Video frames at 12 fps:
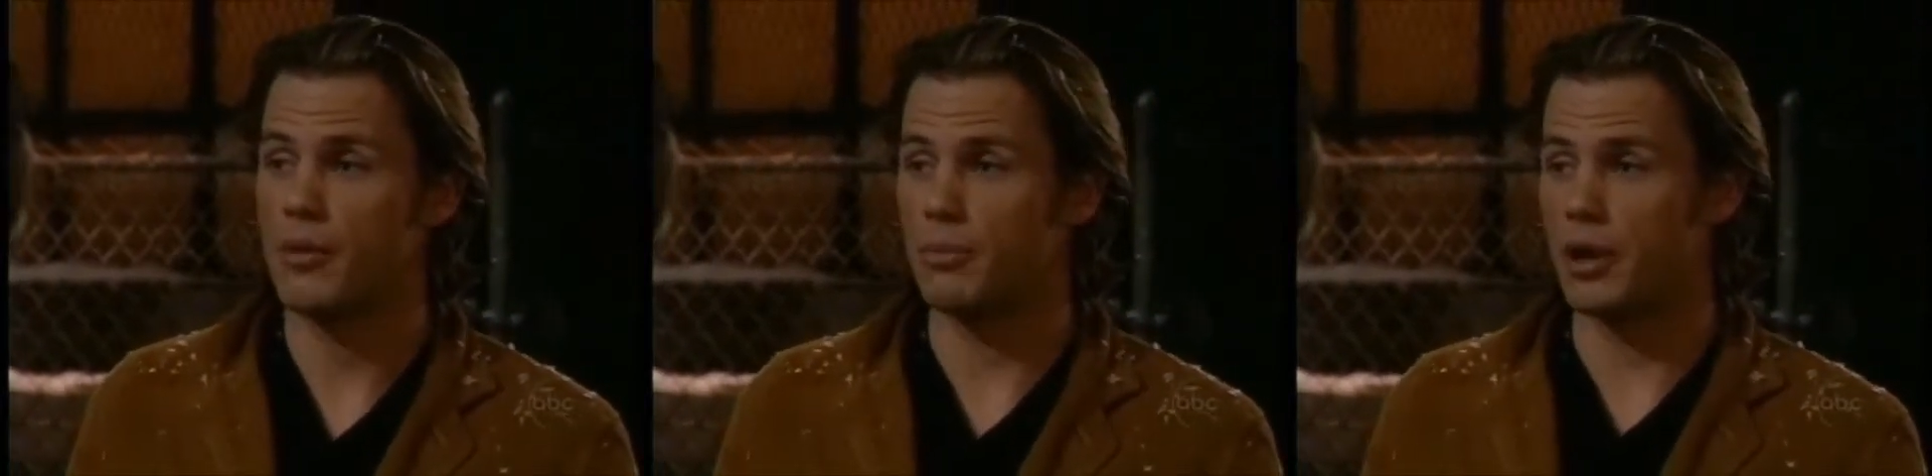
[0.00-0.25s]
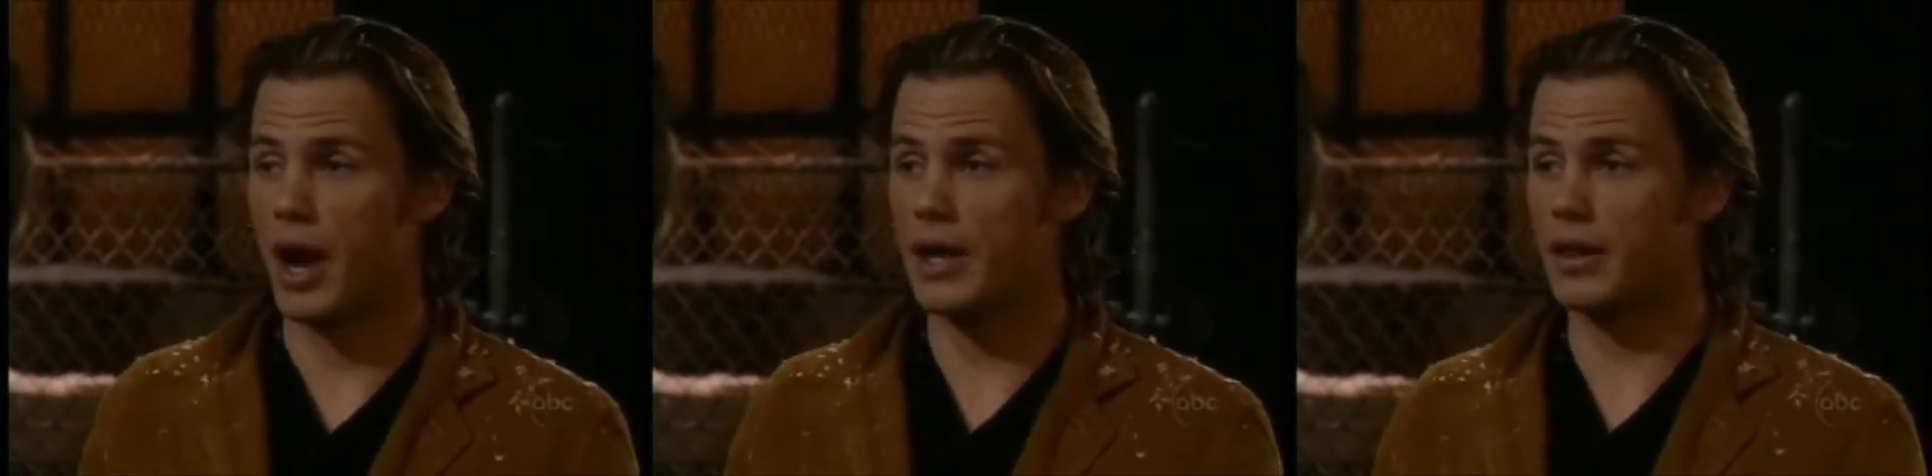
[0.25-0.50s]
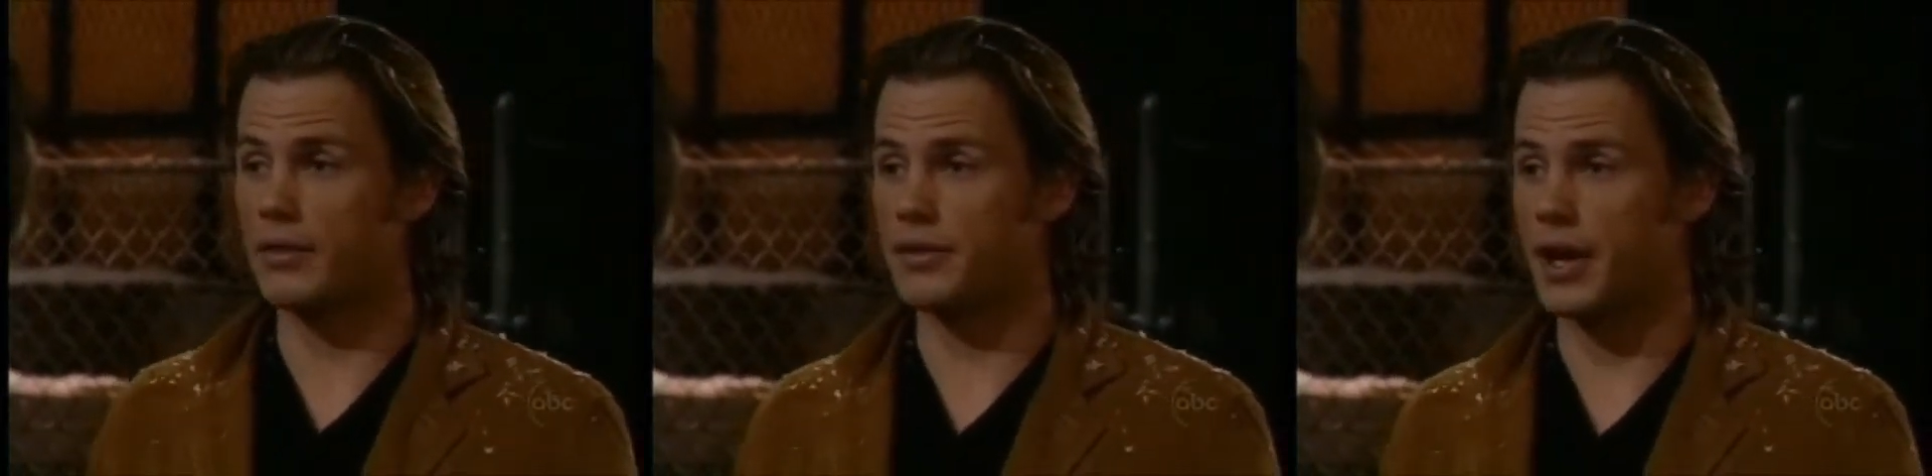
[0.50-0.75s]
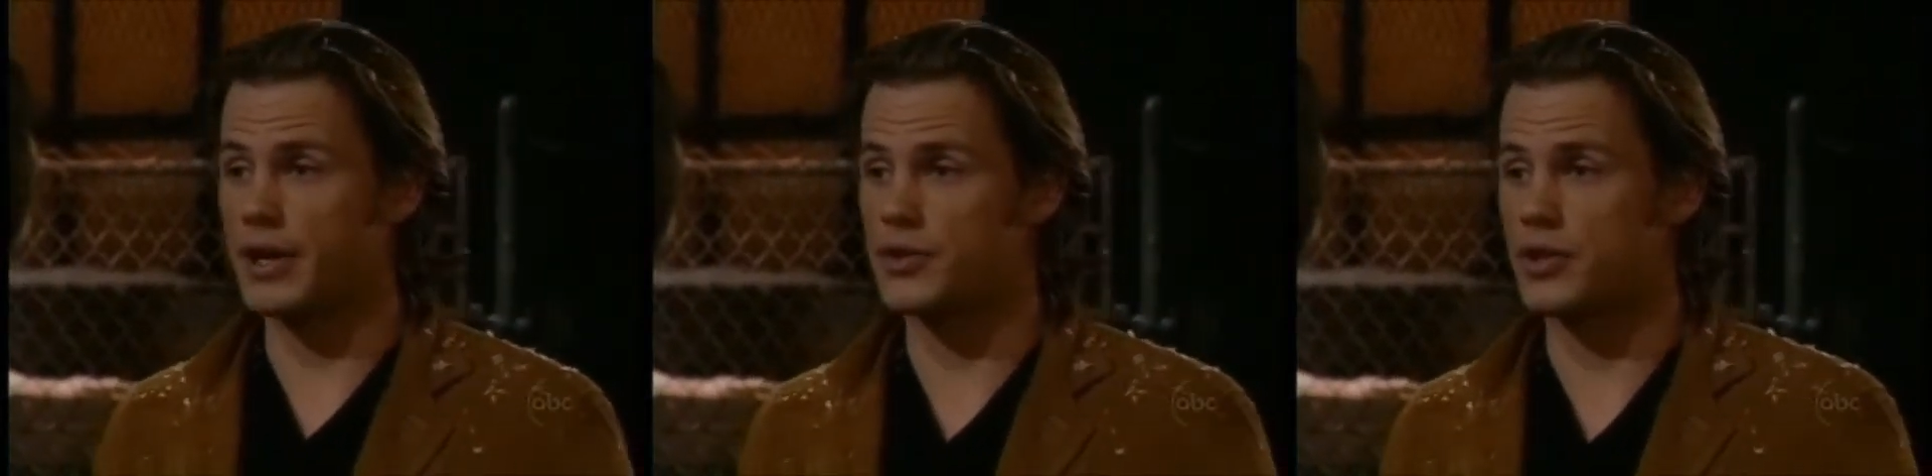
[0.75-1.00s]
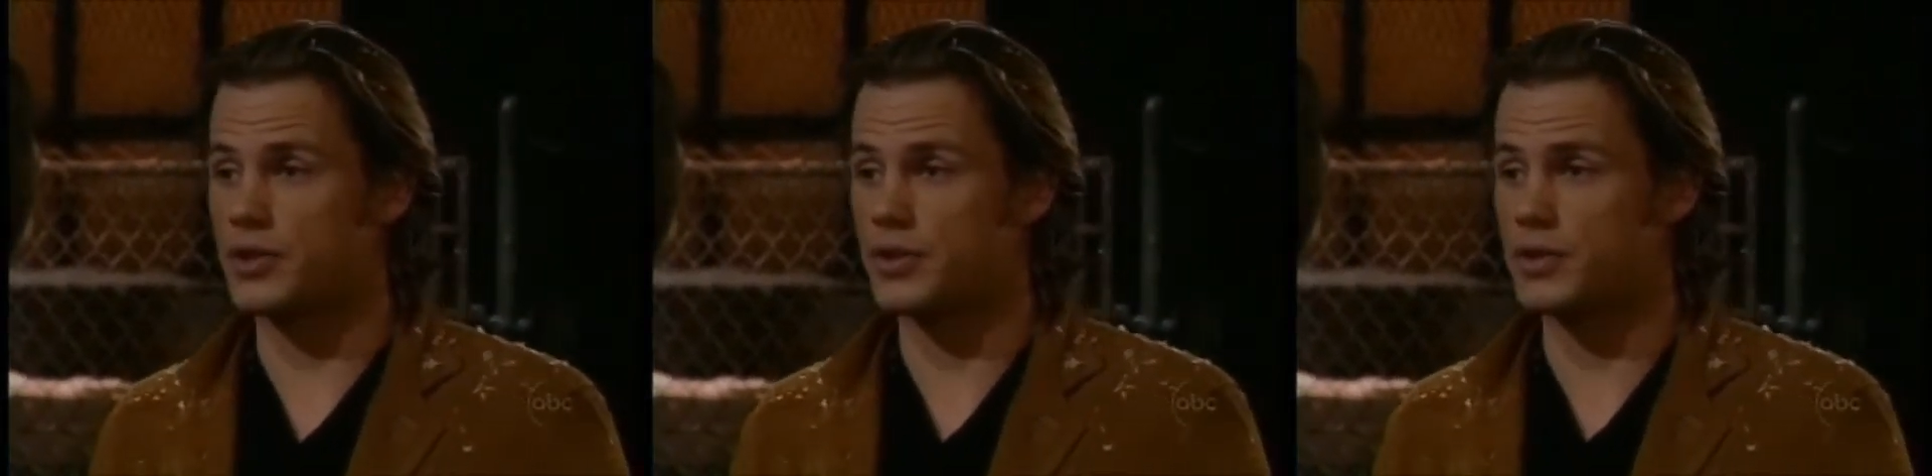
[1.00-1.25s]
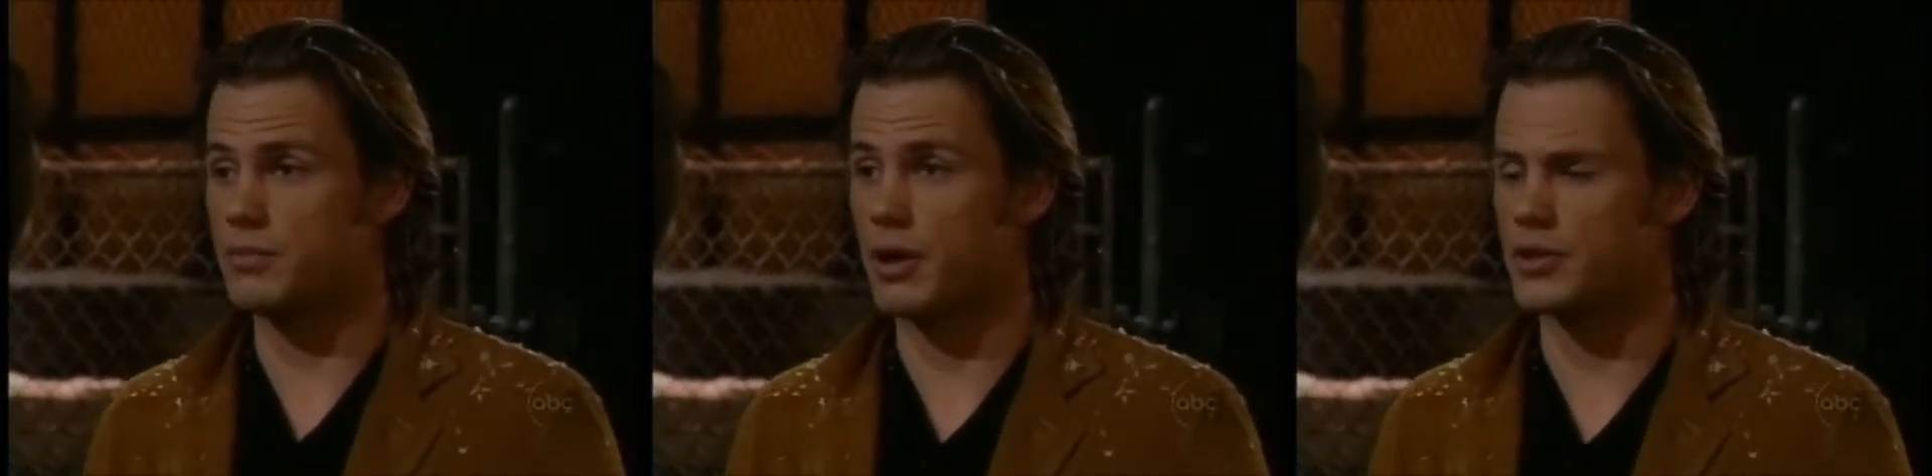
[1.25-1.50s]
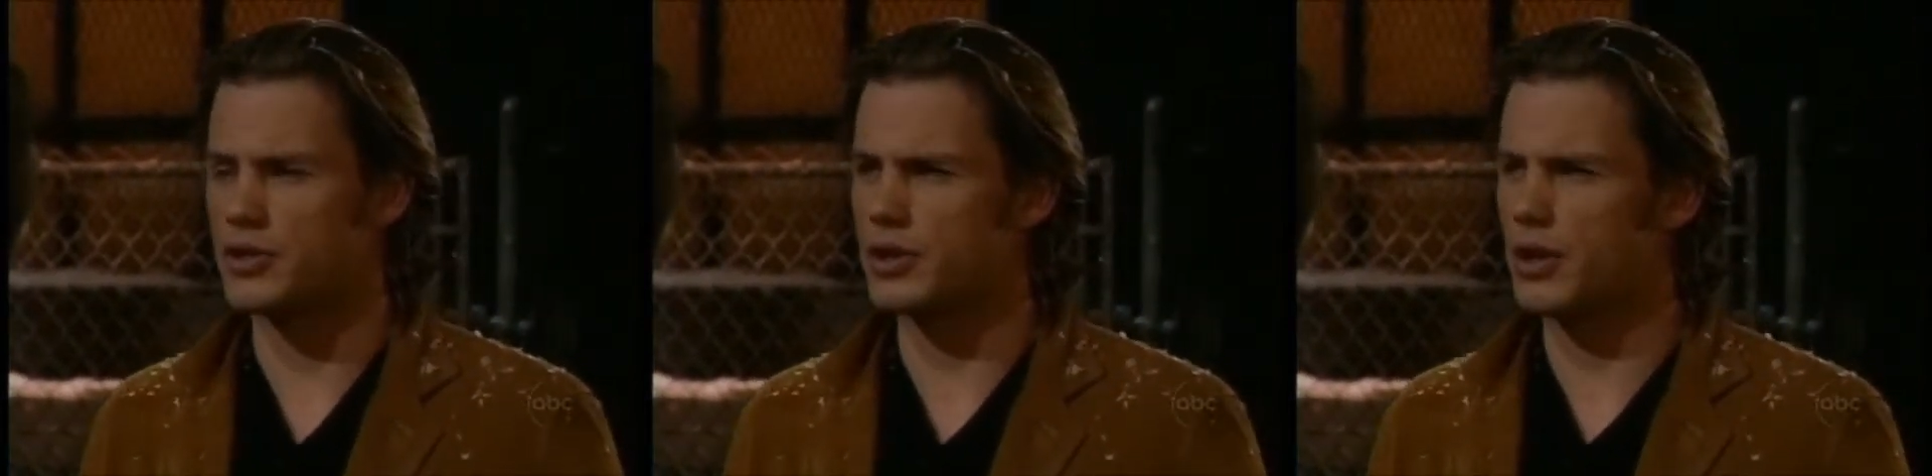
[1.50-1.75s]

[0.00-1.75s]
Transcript: But I love Tess just as much.